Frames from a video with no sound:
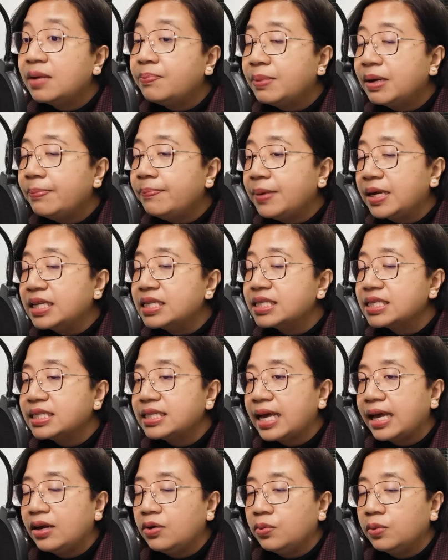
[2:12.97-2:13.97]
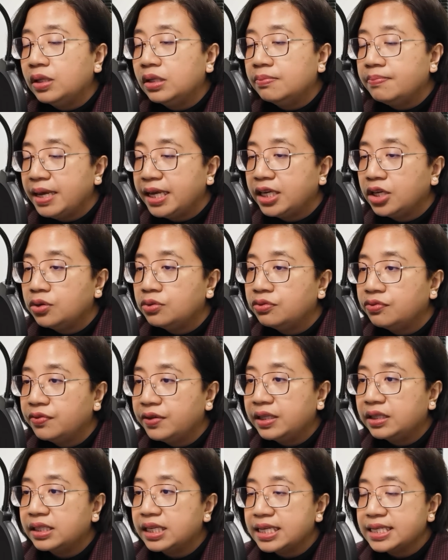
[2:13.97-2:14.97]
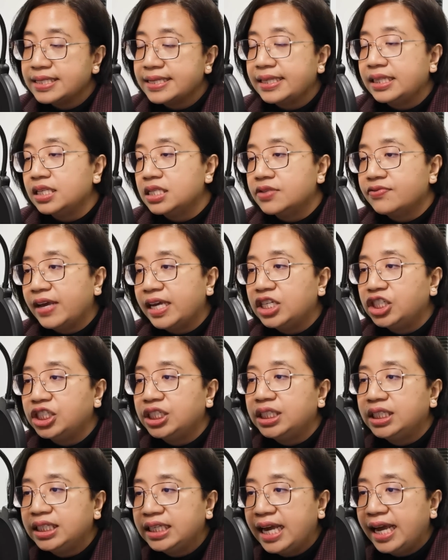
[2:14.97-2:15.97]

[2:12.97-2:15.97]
purpose that will make you feel the satisfaction